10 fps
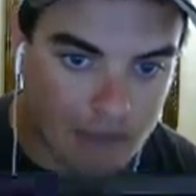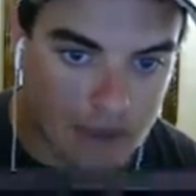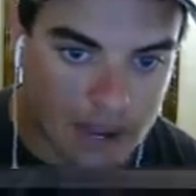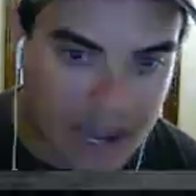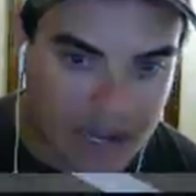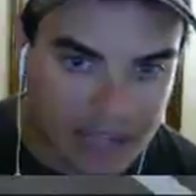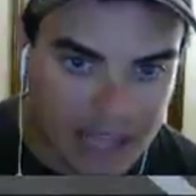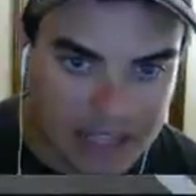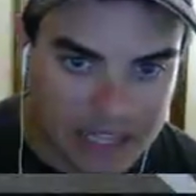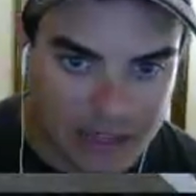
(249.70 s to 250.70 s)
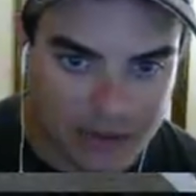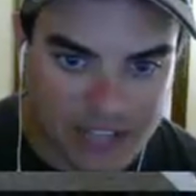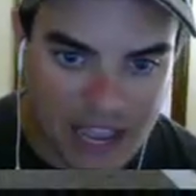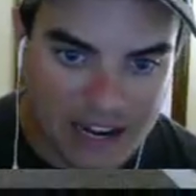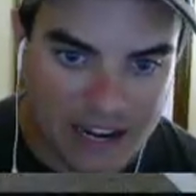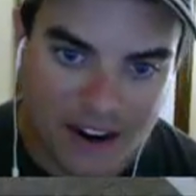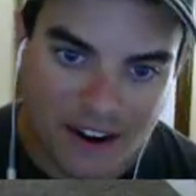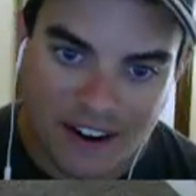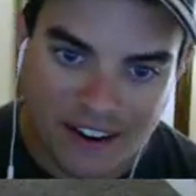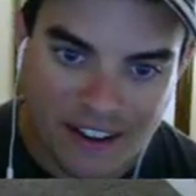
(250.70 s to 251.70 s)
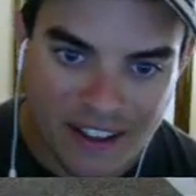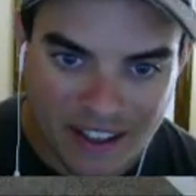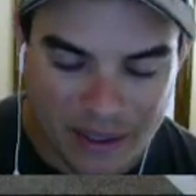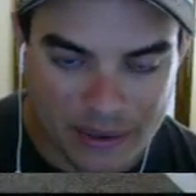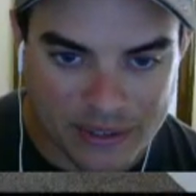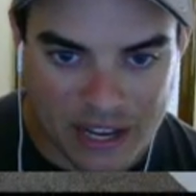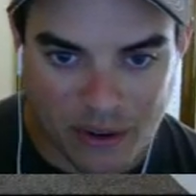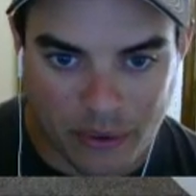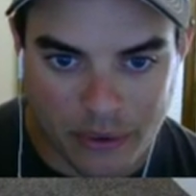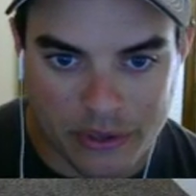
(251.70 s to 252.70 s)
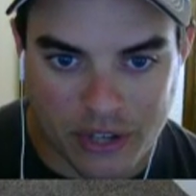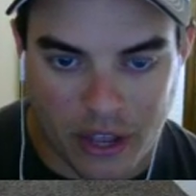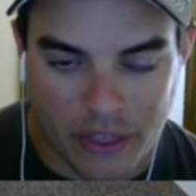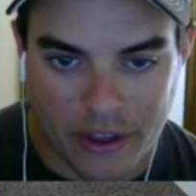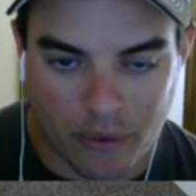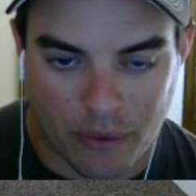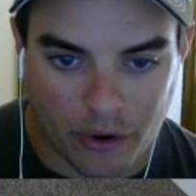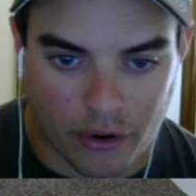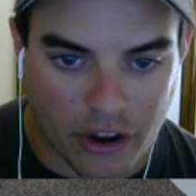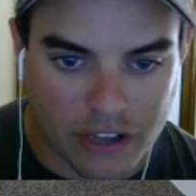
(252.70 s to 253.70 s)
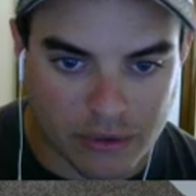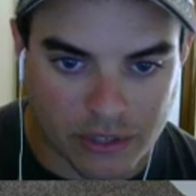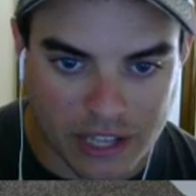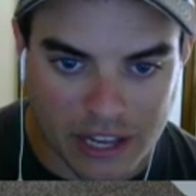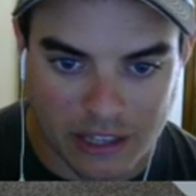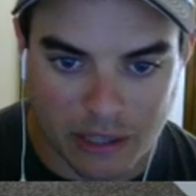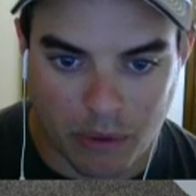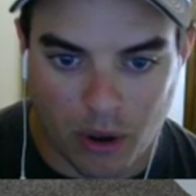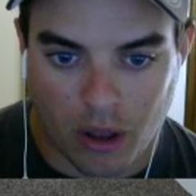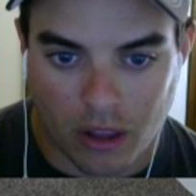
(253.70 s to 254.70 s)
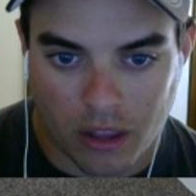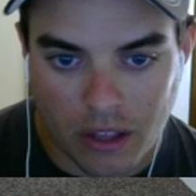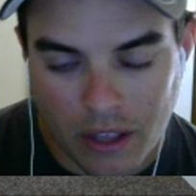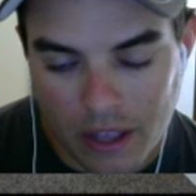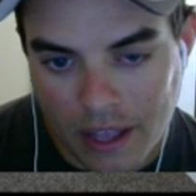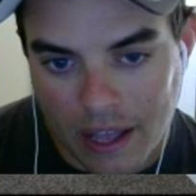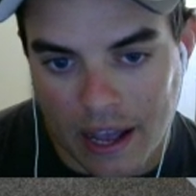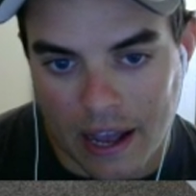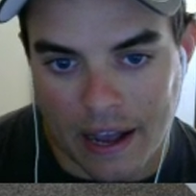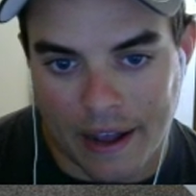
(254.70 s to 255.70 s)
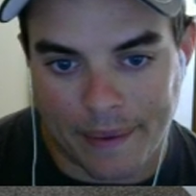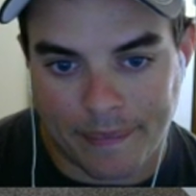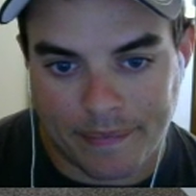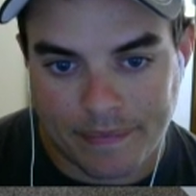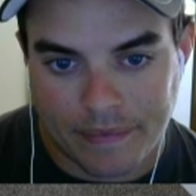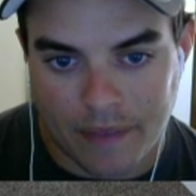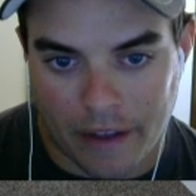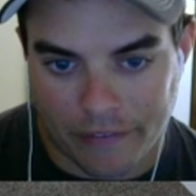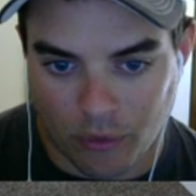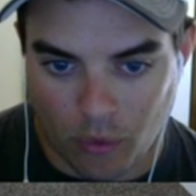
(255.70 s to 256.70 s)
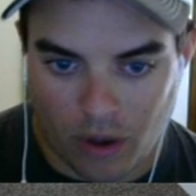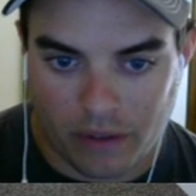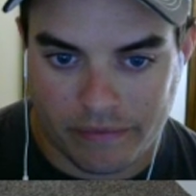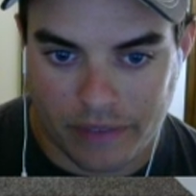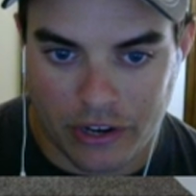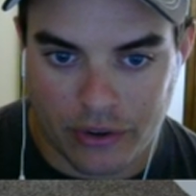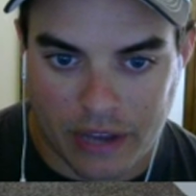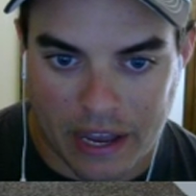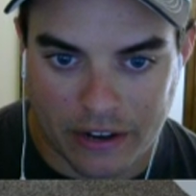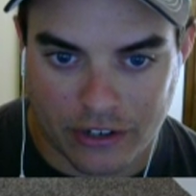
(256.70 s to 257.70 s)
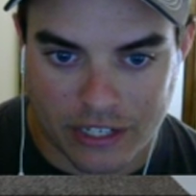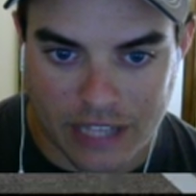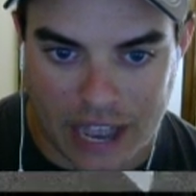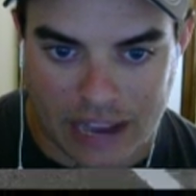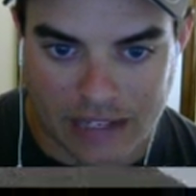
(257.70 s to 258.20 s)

I kind of like that you sat here. It was kind of cool. You saw that Royal Grace was hitting the ball off the wall, and you kind of just act